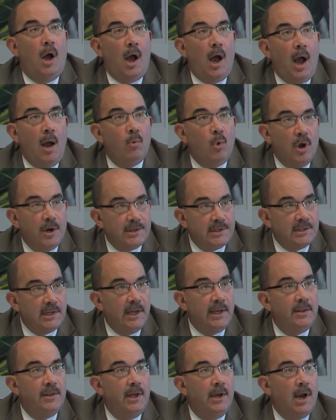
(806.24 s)
I want to
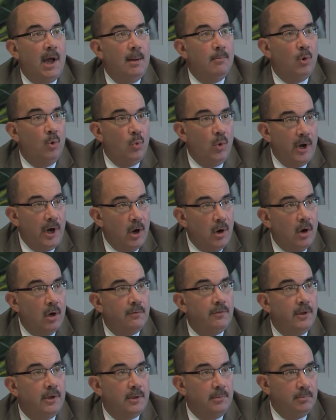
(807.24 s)
say that I'm aware
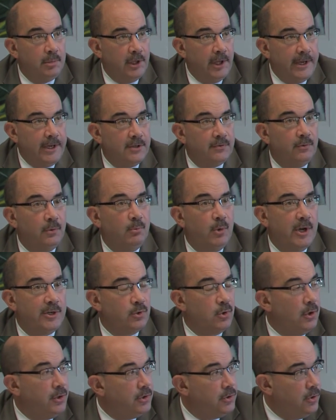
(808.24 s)
of the complaints from
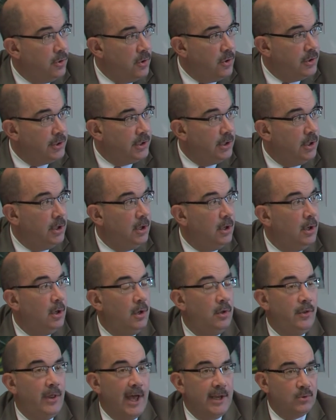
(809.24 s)
restaurateurs.
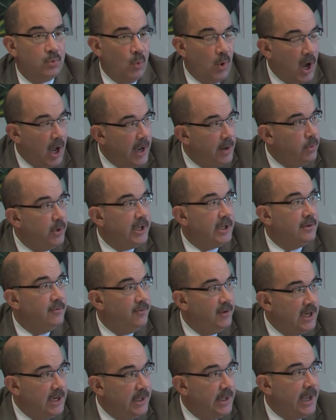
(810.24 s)
That's why we
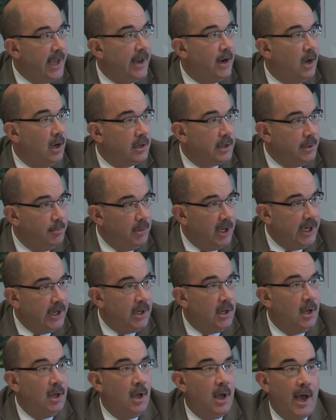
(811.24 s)
convened the ad hoc committee.
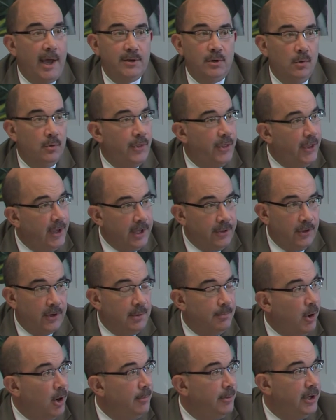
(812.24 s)
I don't think the
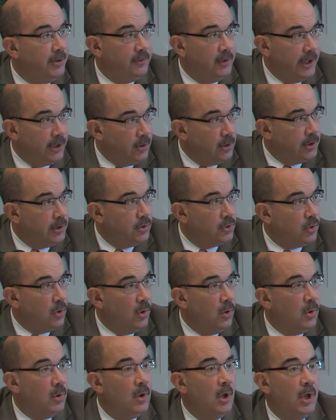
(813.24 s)
Department of Liquor
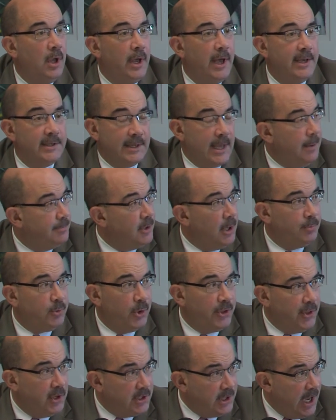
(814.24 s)
Control has kept up
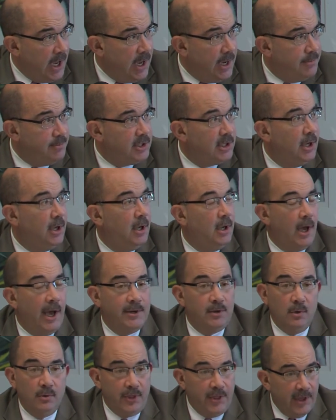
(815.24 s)
with the times. I
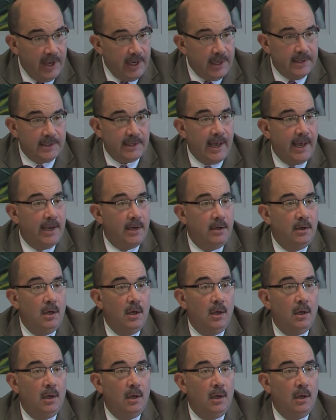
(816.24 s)
don't think it's had